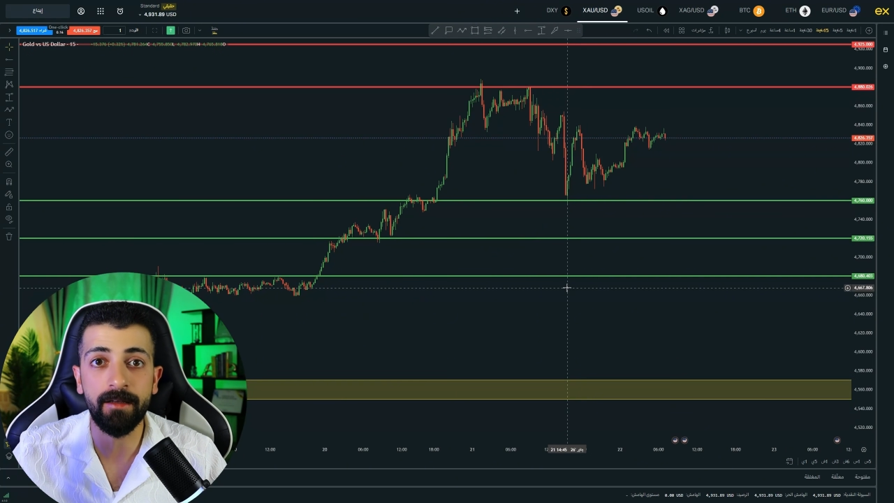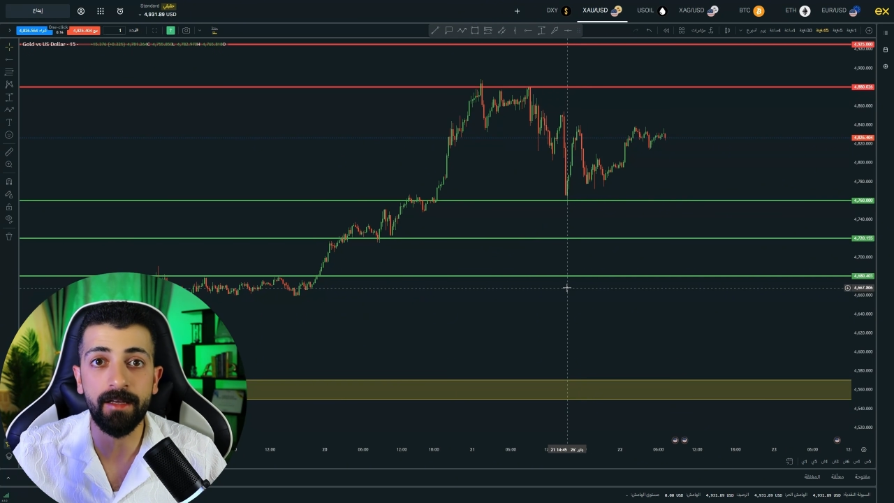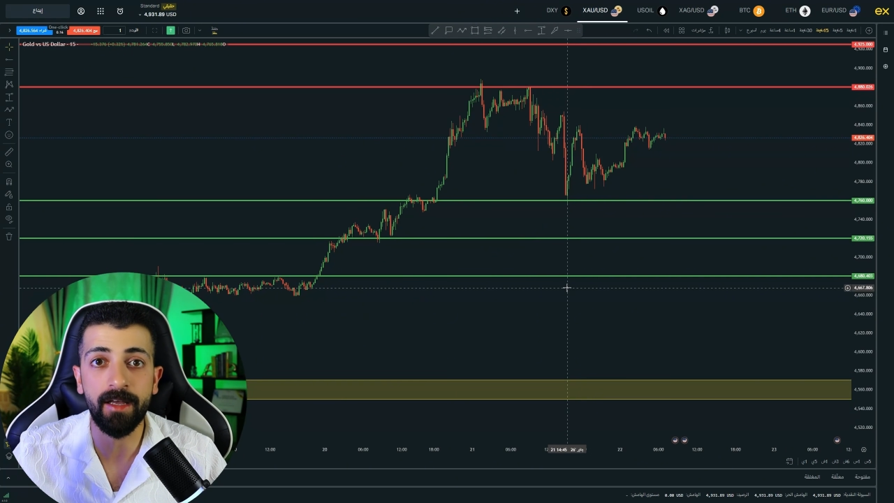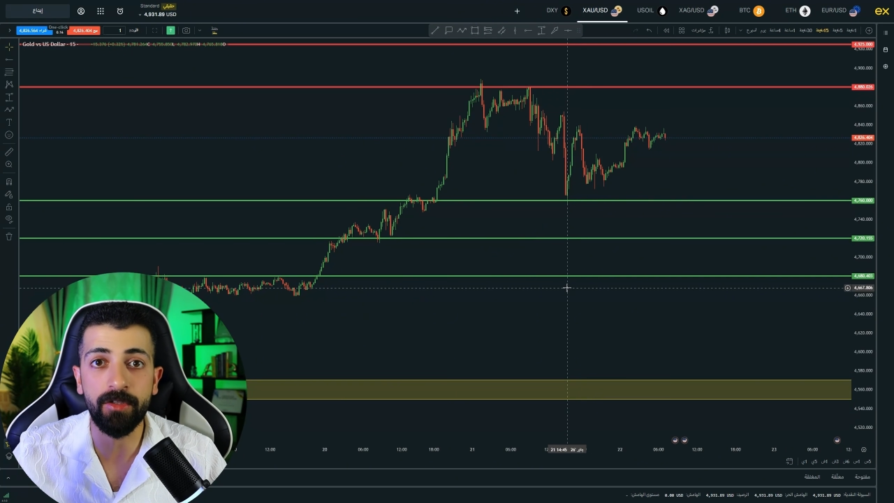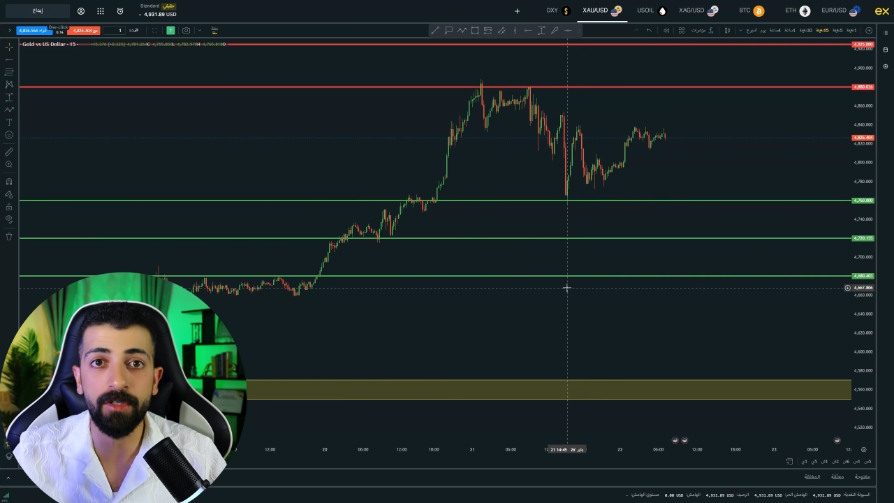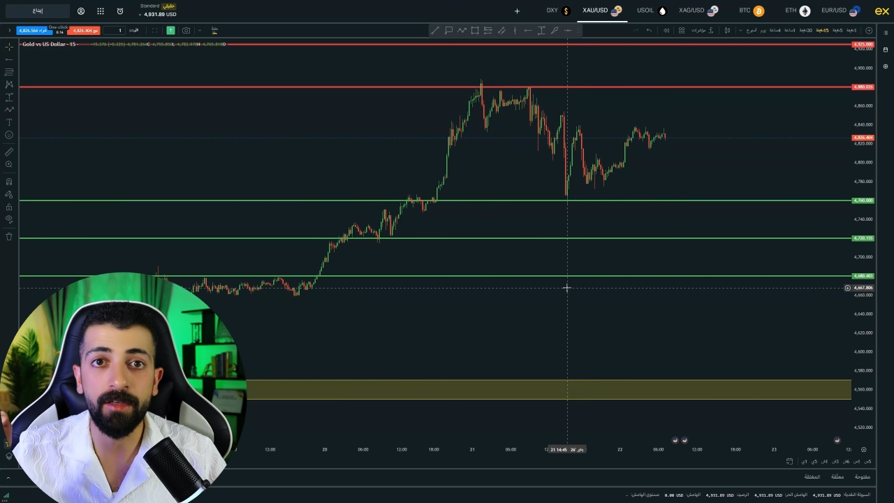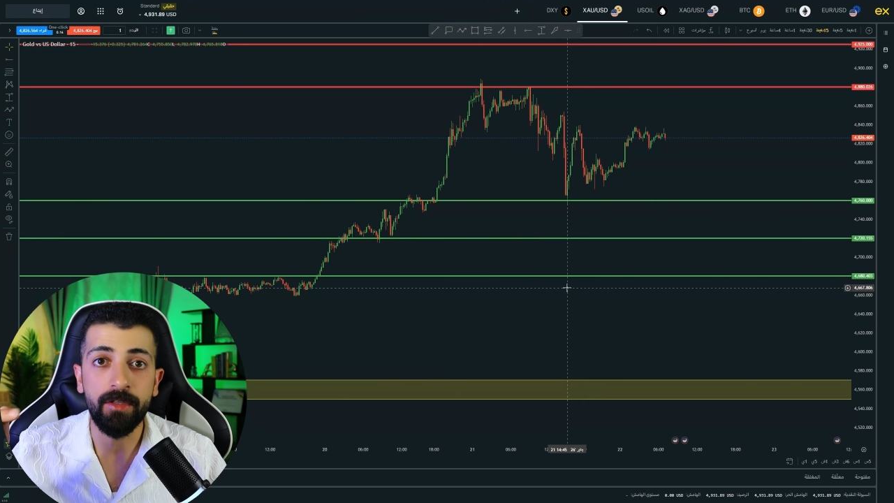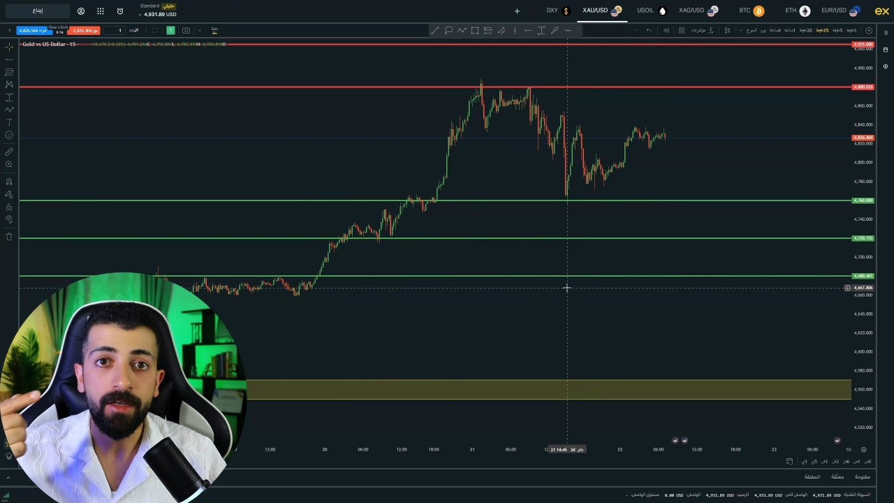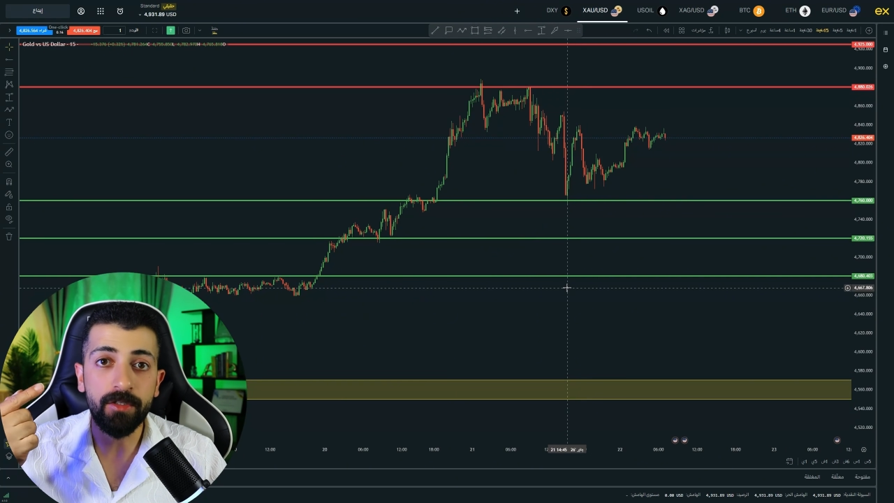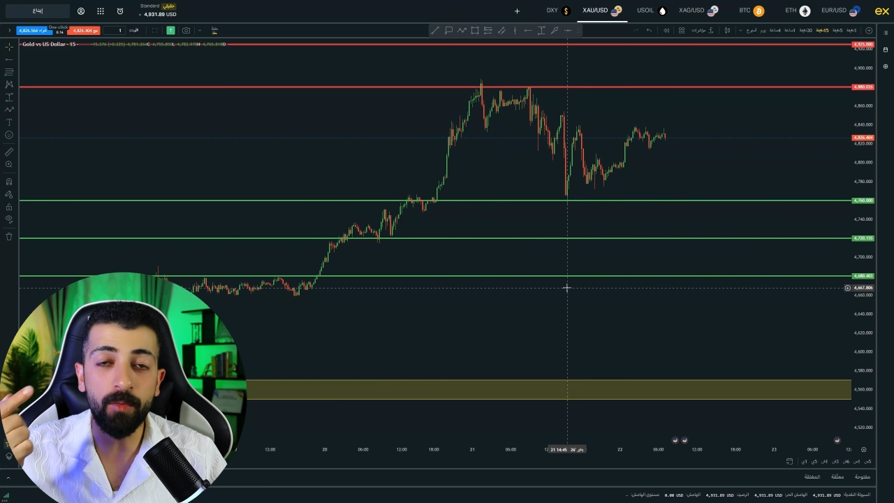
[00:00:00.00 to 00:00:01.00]
touched it
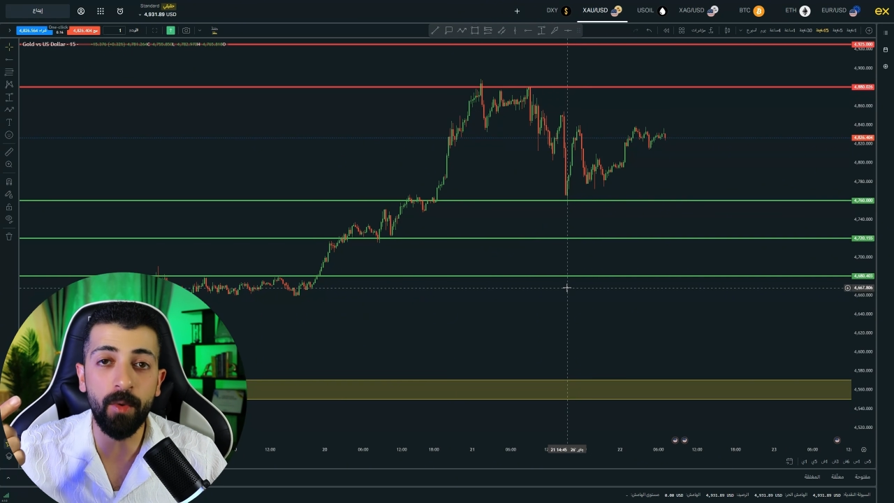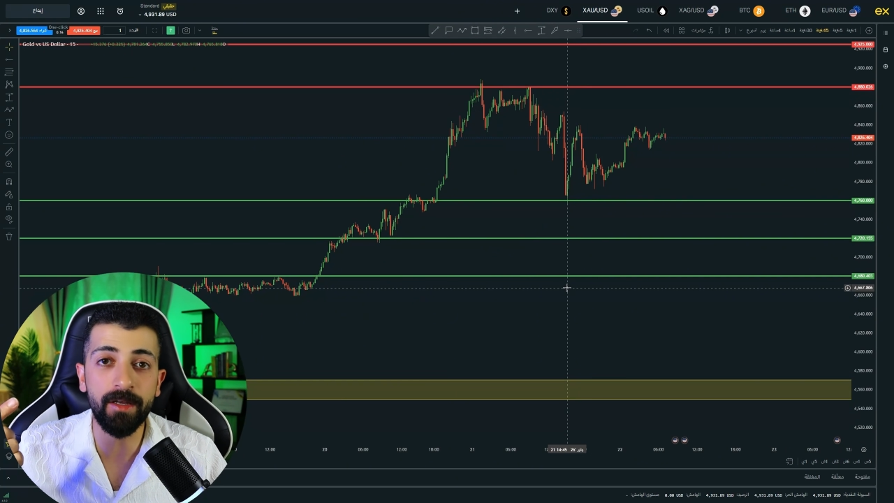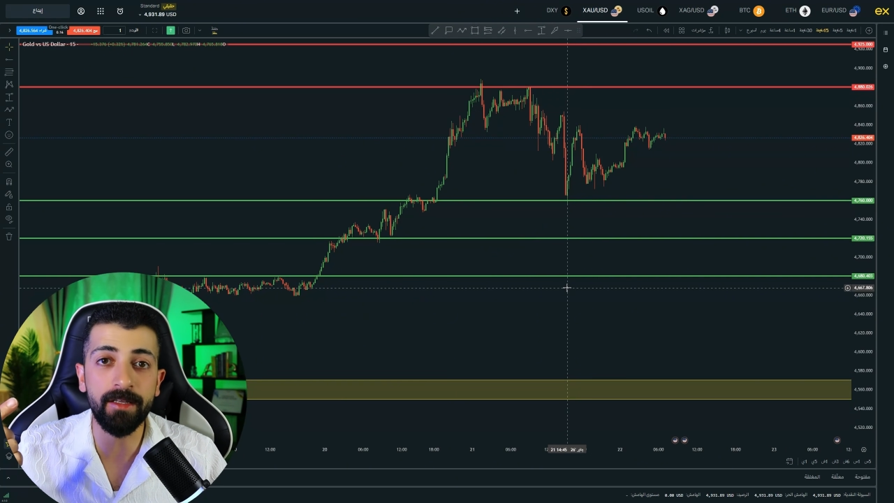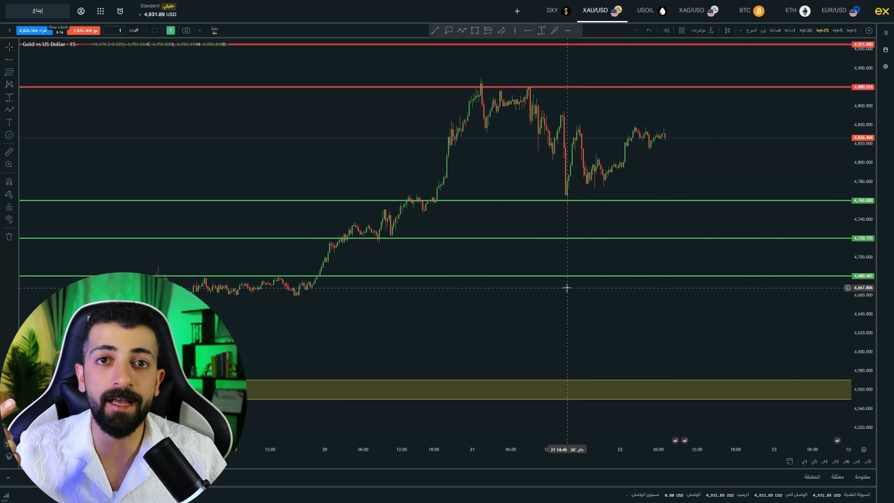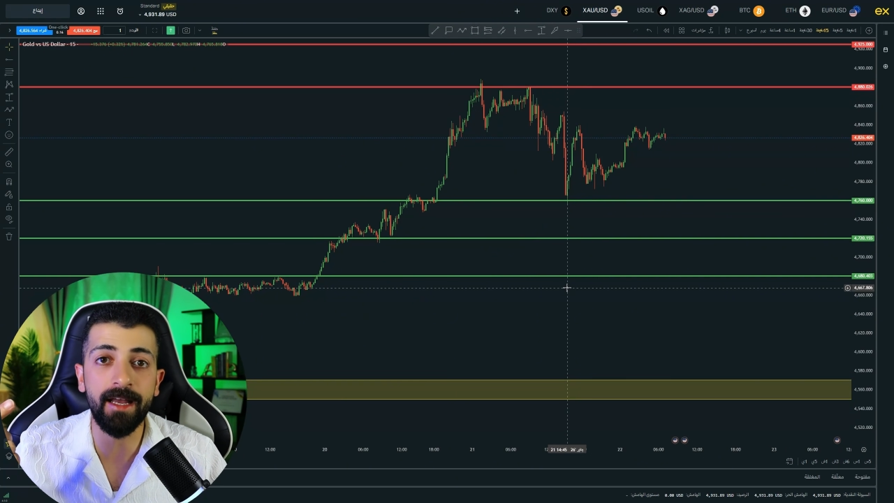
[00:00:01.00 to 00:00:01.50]
just once